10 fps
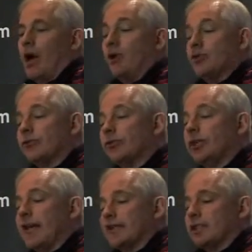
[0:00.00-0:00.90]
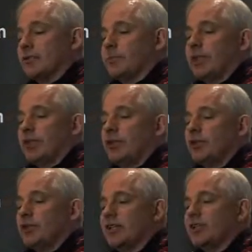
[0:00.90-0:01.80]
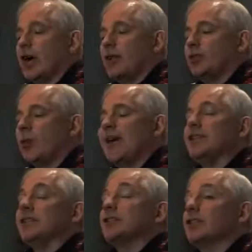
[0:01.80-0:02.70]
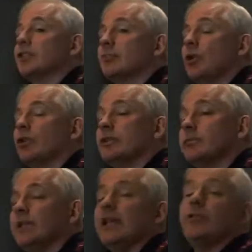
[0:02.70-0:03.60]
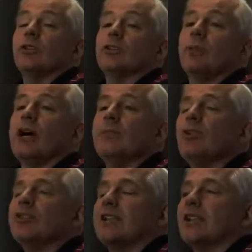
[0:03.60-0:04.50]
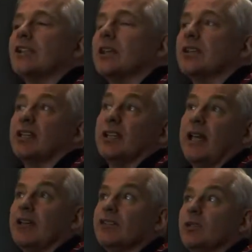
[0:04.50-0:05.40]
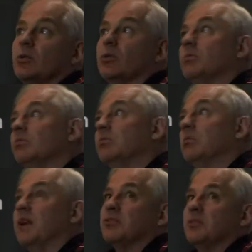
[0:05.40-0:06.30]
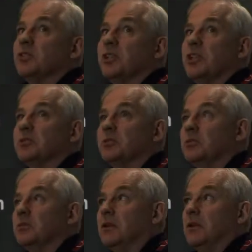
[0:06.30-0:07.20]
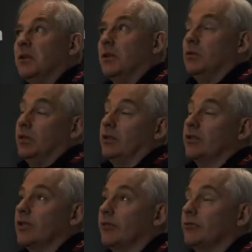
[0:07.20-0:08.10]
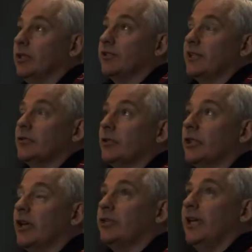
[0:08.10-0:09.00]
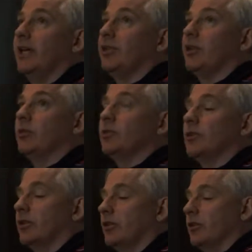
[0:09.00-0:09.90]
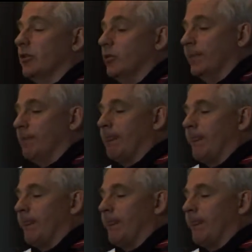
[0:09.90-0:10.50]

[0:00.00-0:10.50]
Owners of real assets, particularly those less tied to wages, such as commodities, be careful not to buy most assets like, say, housing or mainstream shares or, well, a lot of stuff, really, because that's all going to go down because the economy's not going to do too well.